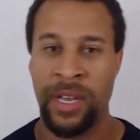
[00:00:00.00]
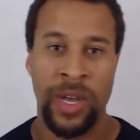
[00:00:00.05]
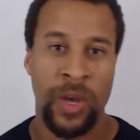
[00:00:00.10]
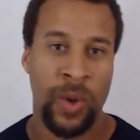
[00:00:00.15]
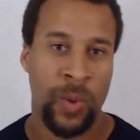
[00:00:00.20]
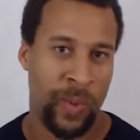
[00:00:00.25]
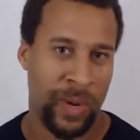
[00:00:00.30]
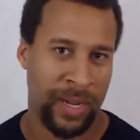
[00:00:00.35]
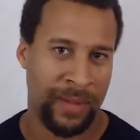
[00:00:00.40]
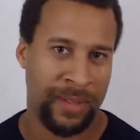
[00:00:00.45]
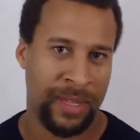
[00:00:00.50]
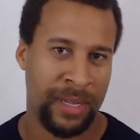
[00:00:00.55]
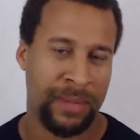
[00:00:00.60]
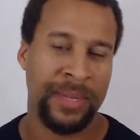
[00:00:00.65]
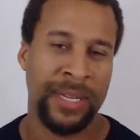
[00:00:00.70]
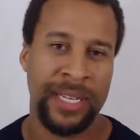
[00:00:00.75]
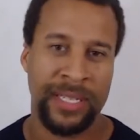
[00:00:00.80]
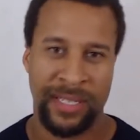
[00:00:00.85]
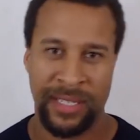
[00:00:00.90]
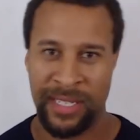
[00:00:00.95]
One of them
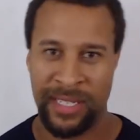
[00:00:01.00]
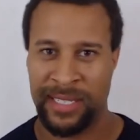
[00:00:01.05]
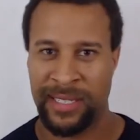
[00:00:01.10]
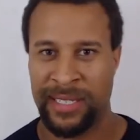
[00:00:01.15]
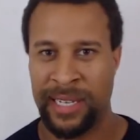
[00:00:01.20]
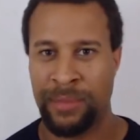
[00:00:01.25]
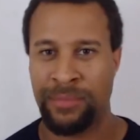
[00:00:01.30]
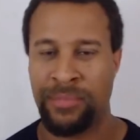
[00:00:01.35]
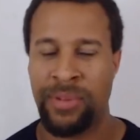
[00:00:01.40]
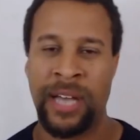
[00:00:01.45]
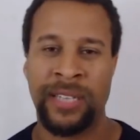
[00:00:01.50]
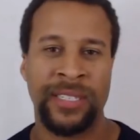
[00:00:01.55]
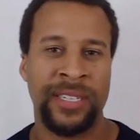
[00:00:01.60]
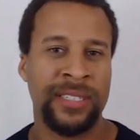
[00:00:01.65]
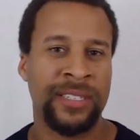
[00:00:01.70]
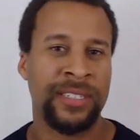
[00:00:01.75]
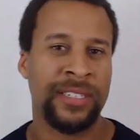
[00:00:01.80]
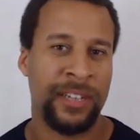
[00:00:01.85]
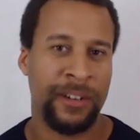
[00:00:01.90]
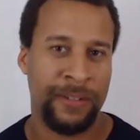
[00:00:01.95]
is a 10-step process
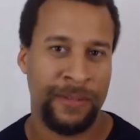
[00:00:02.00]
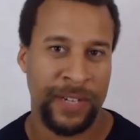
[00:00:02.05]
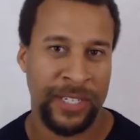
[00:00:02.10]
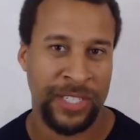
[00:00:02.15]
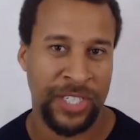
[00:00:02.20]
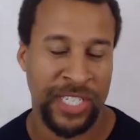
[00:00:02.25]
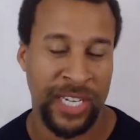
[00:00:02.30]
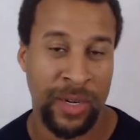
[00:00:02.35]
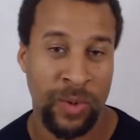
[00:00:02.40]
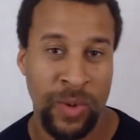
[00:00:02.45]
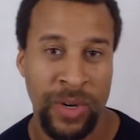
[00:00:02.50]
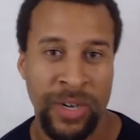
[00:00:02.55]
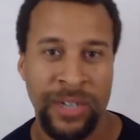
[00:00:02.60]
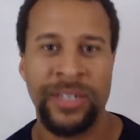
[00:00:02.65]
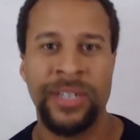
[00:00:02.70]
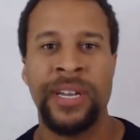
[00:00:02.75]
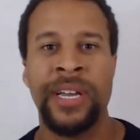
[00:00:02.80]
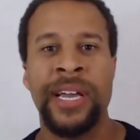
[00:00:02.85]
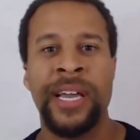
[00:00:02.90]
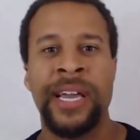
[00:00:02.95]
to go fishing at work,
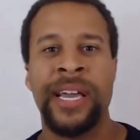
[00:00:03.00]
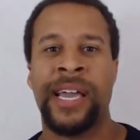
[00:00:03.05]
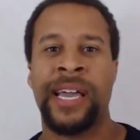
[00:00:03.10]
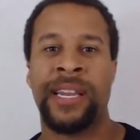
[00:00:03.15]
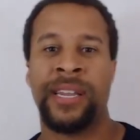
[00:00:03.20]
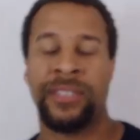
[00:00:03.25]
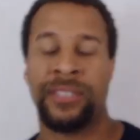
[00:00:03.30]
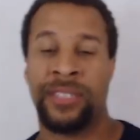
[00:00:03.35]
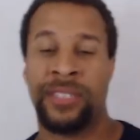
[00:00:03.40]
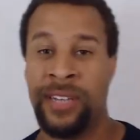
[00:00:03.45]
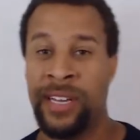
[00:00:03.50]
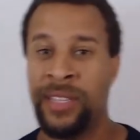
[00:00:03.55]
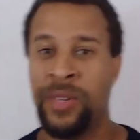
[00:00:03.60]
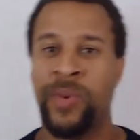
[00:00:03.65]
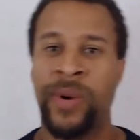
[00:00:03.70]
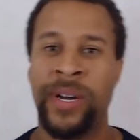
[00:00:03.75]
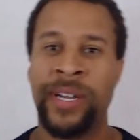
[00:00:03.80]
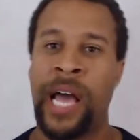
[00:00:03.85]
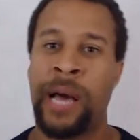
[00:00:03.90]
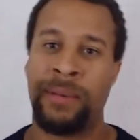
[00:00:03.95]
and there's another
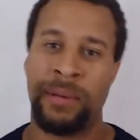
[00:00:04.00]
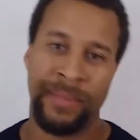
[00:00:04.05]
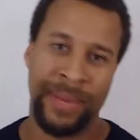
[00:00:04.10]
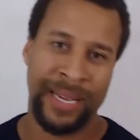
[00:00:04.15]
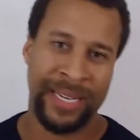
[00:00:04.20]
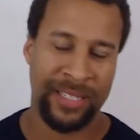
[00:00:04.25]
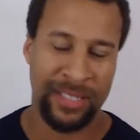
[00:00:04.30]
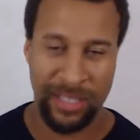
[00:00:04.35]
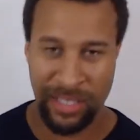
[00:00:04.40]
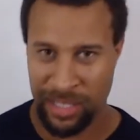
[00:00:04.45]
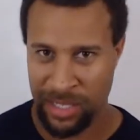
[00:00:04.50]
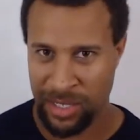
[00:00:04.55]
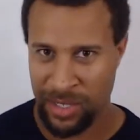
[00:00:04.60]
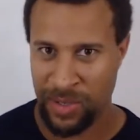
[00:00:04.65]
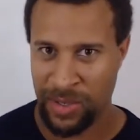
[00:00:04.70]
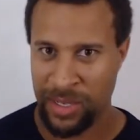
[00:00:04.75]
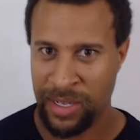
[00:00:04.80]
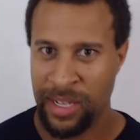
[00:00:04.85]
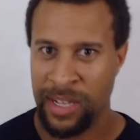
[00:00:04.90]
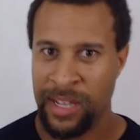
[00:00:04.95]
one I'll be making
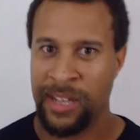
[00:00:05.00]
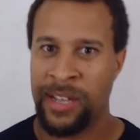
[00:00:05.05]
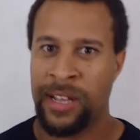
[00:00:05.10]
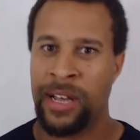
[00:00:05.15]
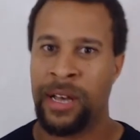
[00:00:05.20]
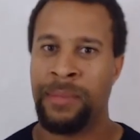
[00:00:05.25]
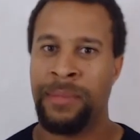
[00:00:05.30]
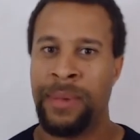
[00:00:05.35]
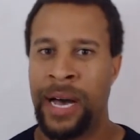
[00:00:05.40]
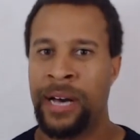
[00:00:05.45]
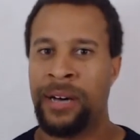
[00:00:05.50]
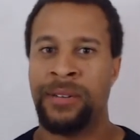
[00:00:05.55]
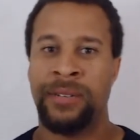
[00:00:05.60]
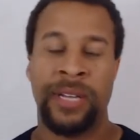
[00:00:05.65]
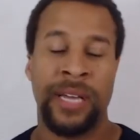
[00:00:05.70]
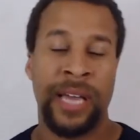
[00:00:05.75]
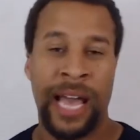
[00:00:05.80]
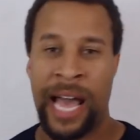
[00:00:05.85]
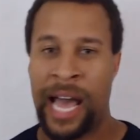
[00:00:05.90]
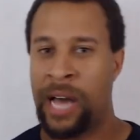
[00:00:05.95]
soon about
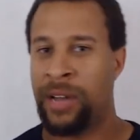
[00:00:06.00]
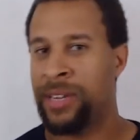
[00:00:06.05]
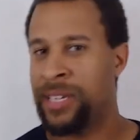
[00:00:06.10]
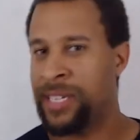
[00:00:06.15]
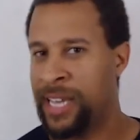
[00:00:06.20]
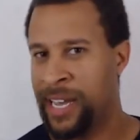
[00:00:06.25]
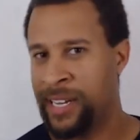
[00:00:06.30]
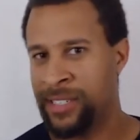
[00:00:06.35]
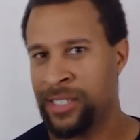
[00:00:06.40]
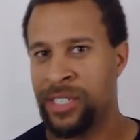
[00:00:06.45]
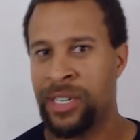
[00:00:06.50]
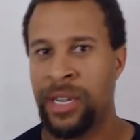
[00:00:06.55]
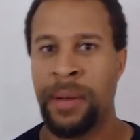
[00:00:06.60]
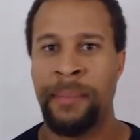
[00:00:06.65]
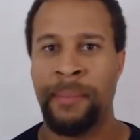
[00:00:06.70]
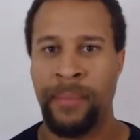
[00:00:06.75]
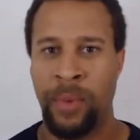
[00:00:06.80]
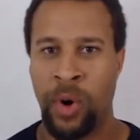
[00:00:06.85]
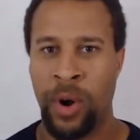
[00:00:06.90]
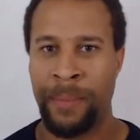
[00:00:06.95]
how to catch
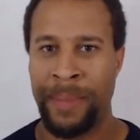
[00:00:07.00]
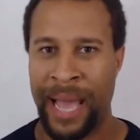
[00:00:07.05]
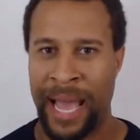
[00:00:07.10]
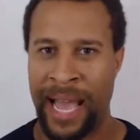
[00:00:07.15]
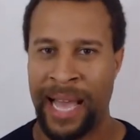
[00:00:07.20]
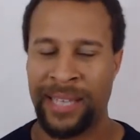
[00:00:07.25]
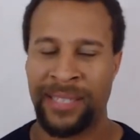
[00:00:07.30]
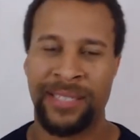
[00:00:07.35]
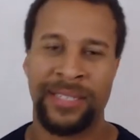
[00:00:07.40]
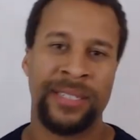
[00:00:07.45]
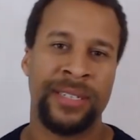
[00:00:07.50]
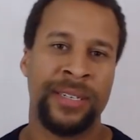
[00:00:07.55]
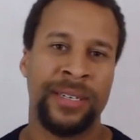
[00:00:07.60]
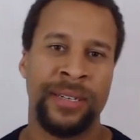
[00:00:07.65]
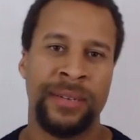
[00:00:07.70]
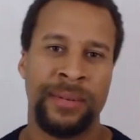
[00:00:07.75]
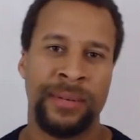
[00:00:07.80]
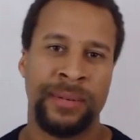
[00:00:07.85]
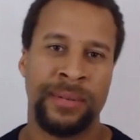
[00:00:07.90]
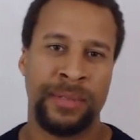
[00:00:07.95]
more bass,
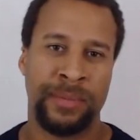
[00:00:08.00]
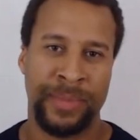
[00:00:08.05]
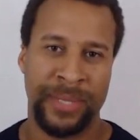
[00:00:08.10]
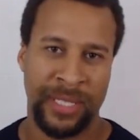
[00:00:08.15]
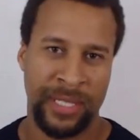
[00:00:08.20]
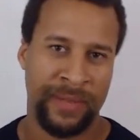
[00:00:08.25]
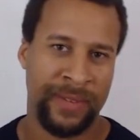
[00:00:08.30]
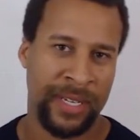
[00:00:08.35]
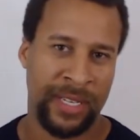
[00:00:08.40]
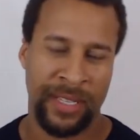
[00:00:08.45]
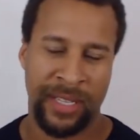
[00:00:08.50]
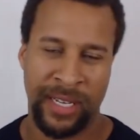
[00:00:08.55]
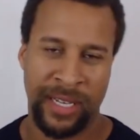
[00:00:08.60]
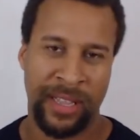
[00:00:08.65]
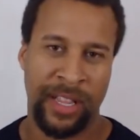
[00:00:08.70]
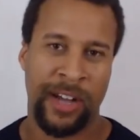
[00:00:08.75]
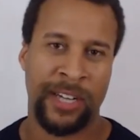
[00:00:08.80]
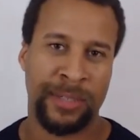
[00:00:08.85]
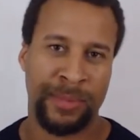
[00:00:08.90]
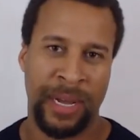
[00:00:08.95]
specifically
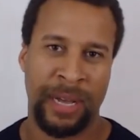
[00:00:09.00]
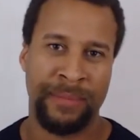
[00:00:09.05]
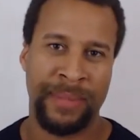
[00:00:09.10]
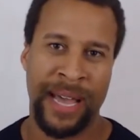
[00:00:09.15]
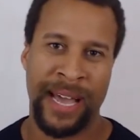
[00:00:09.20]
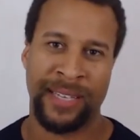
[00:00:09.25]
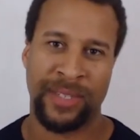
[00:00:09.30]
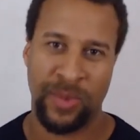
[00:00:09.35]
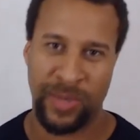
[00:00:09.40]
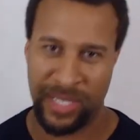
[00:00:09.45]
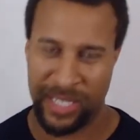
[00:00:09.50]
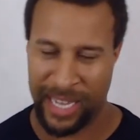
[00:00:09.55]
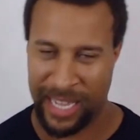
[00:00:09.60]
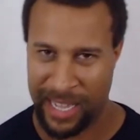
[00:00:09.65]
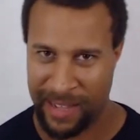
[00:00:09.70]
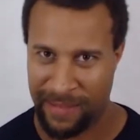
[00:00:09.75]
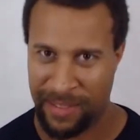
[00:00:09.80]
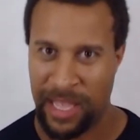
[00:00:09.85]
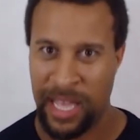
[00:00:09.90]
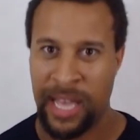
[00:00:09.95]
largemouth bass, which I
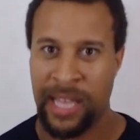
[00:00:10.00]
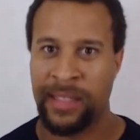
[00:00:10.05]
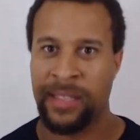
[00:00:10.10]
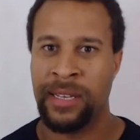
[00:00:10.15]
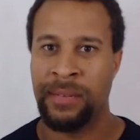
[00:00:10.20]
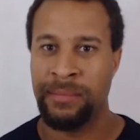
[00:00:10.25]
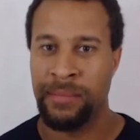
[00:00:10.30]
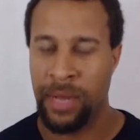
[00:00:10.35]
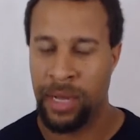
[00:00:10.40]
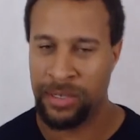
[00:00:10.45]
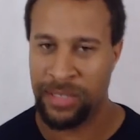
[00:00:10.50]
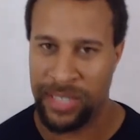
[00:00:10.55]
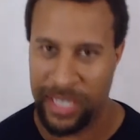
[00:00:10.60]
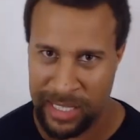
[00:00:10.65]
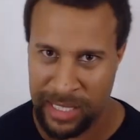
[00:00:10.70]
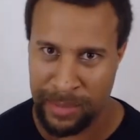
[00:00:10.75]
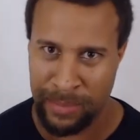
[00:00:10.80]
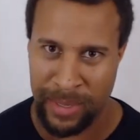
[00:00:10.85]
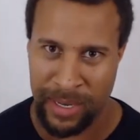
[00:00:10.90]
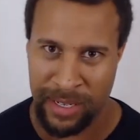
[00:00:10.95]
have the most
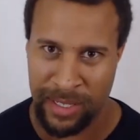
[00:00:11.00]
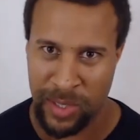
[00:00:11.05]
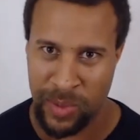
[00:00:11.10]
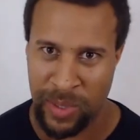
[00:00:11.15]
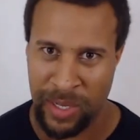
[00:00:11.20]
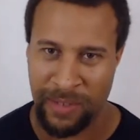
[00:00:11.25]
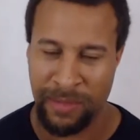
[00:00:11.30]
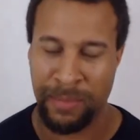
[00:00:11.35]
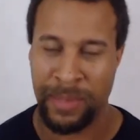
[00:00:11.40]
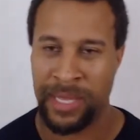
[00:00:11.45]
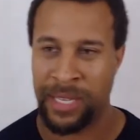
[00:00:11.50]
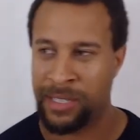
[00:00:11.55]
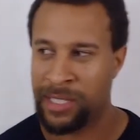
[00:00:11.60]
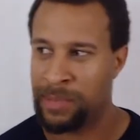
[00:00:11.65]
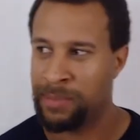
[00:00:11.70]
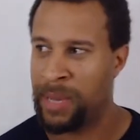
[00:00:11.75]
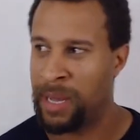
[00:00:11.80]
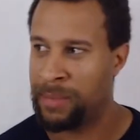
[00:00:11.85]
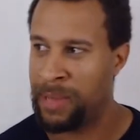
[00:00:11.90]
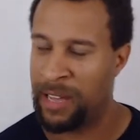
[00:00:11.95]
experience with, but there's
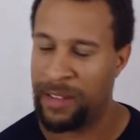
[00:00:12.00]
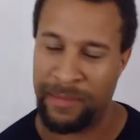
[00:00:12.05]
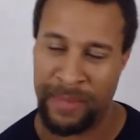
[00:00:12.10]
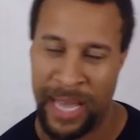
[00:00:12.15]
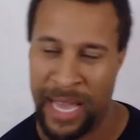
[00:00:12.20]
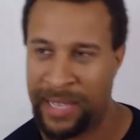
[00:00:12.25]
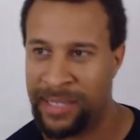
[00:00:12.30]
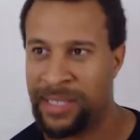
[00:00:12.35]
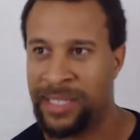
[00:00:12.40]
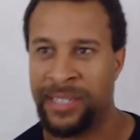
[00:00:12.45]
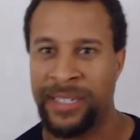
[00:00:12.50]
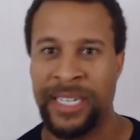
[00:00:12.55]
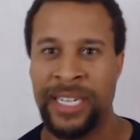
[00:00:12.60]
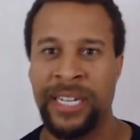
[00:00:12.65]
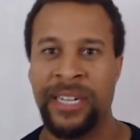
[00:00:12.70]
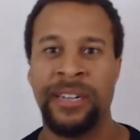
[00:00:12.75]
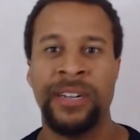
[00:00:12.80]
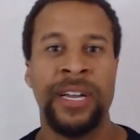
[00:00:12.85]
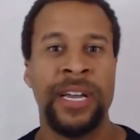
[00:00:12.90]
smallmouth bass near here,